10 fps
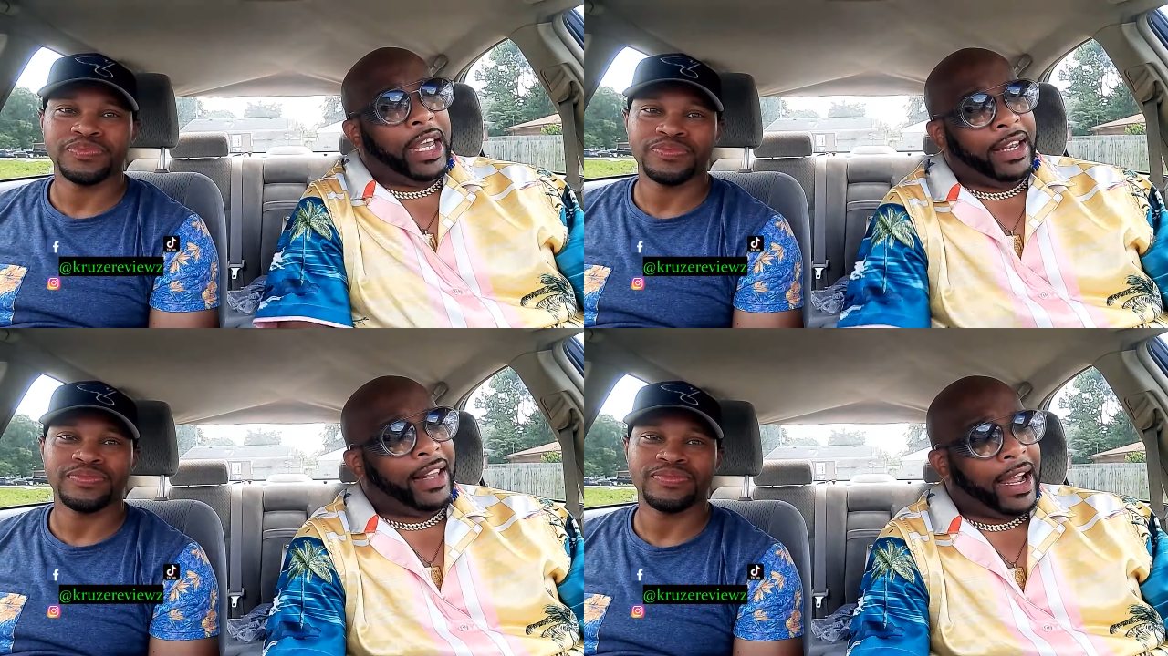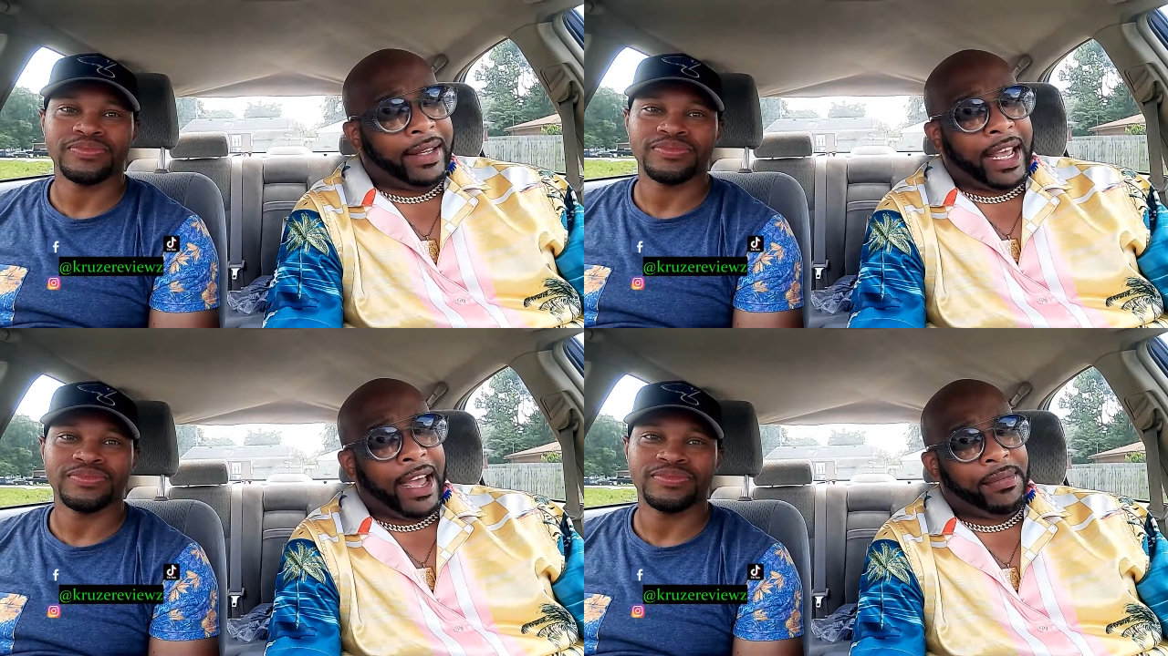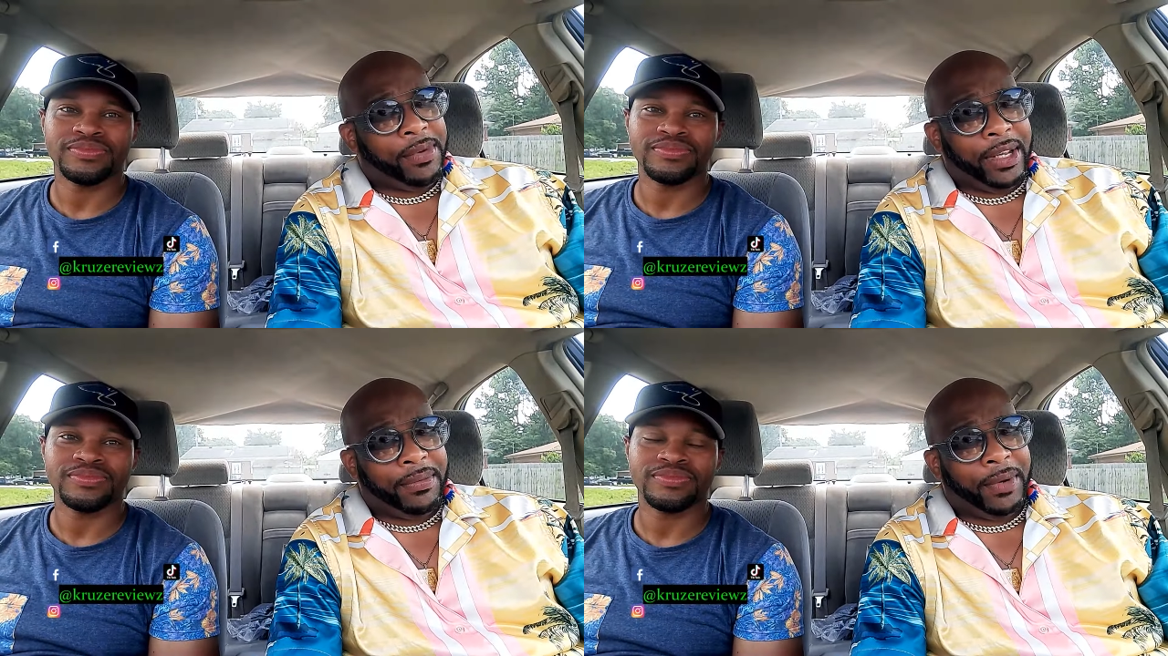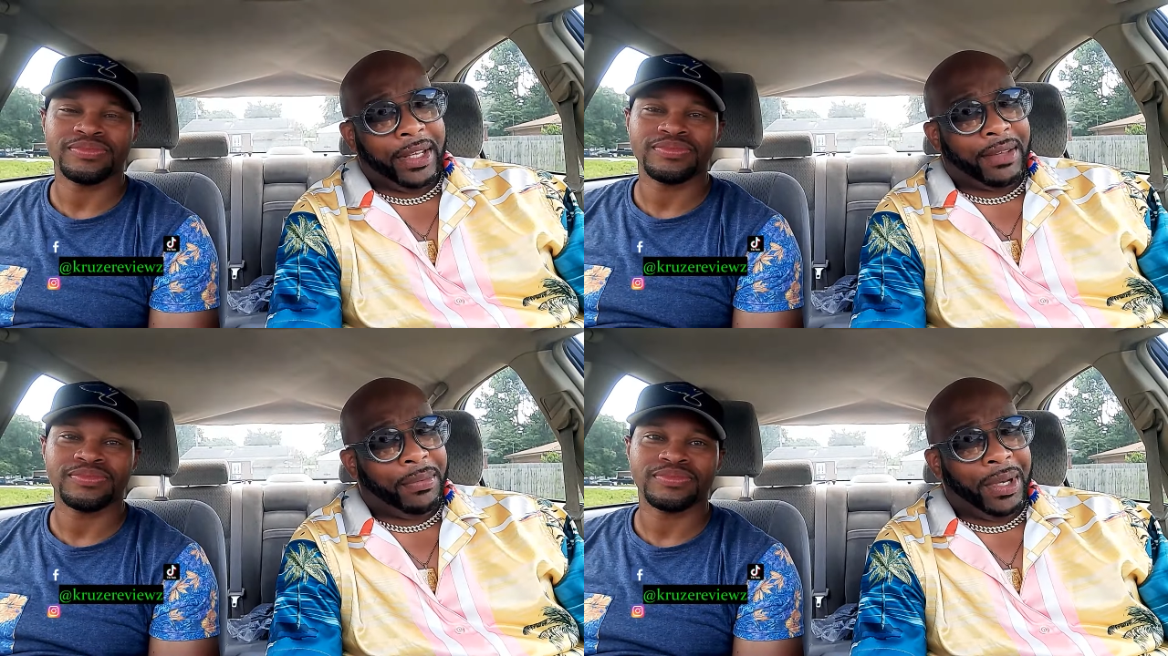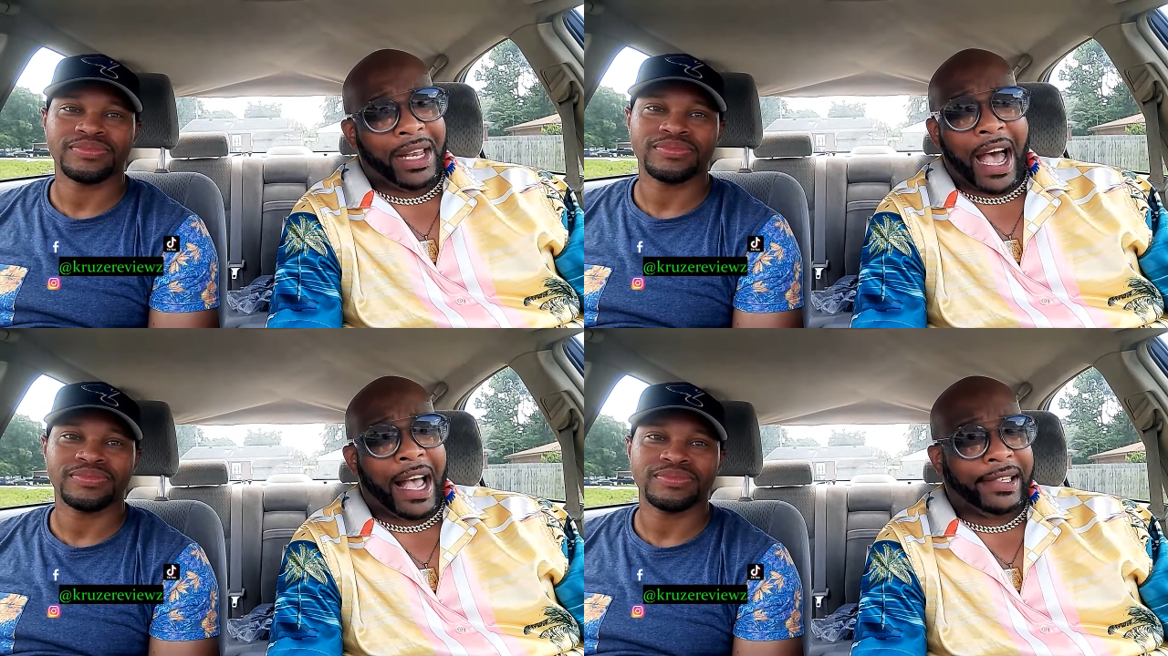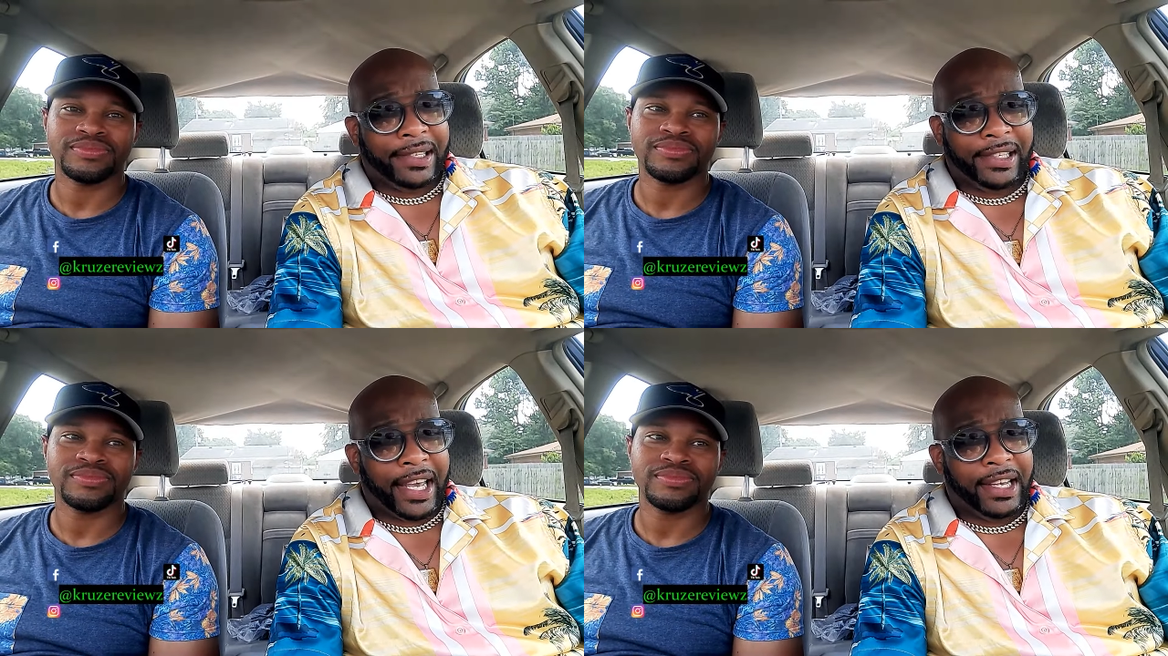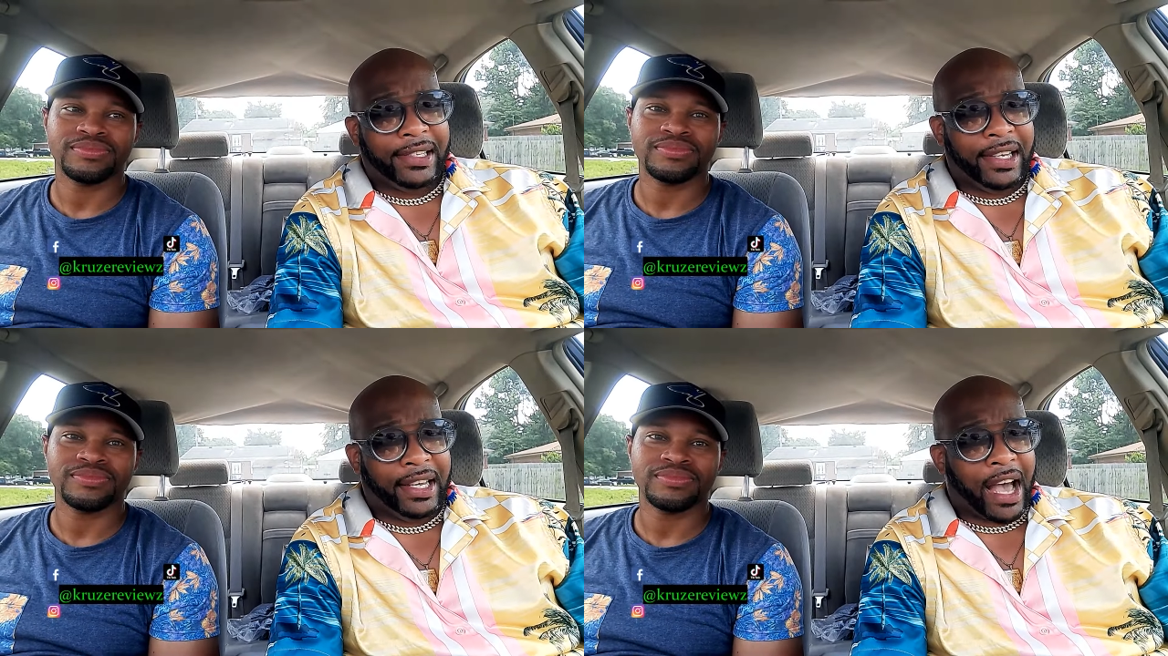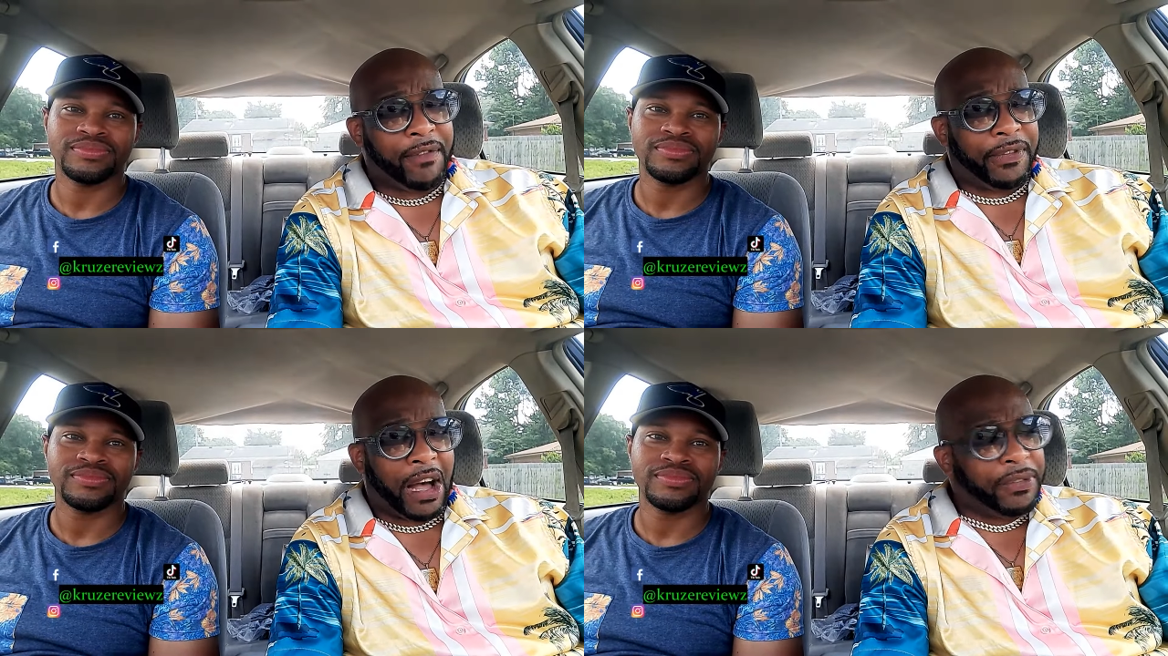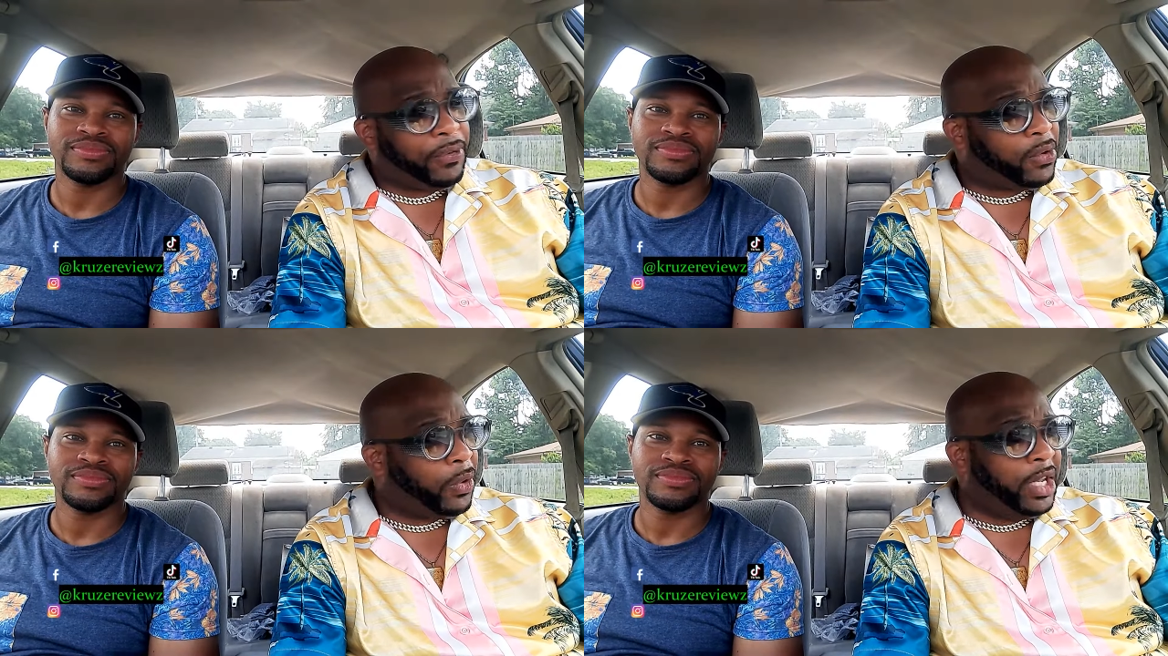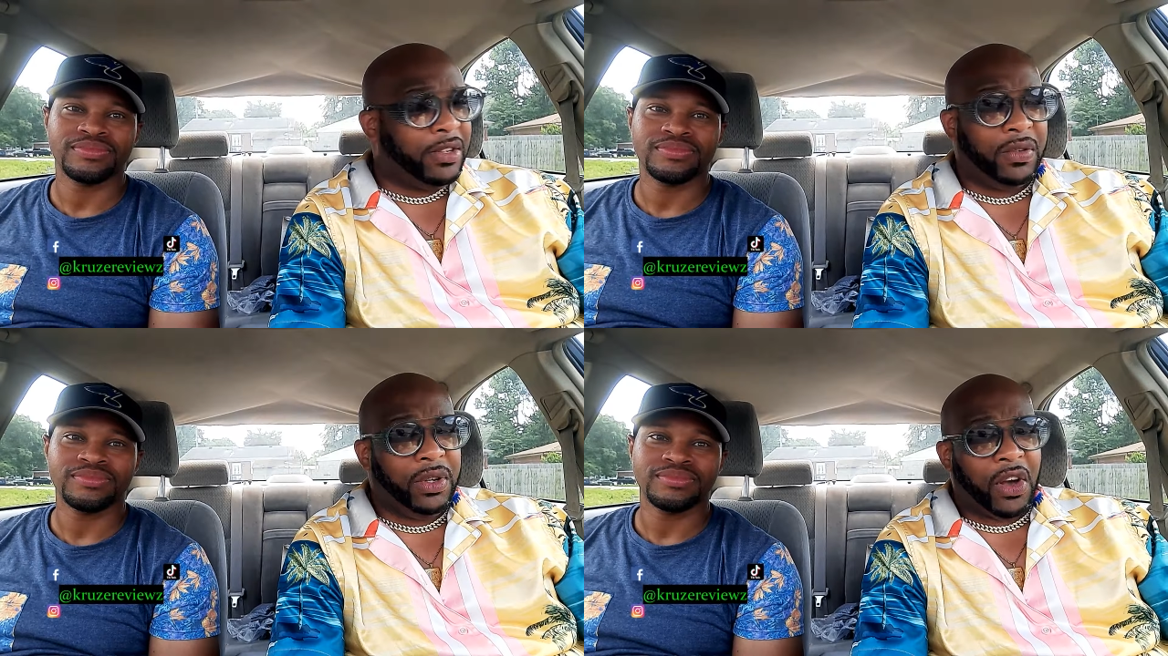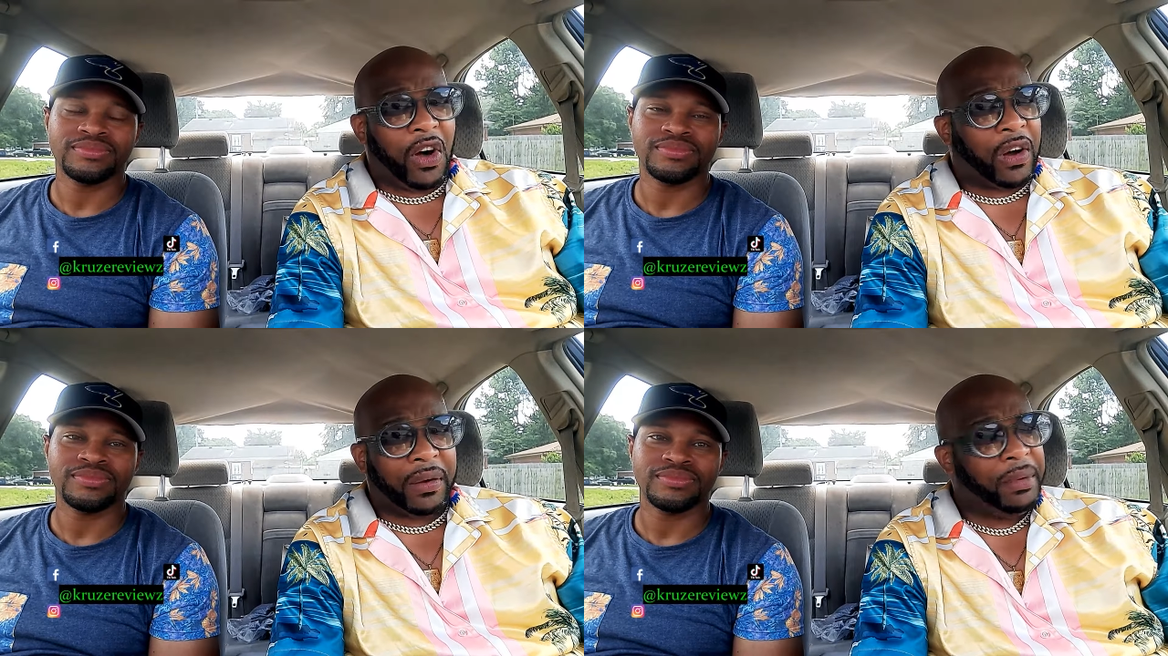Speaker 1: getting like that with, with, with Nas and Jay Z. I'm, I'm from Queens, New York.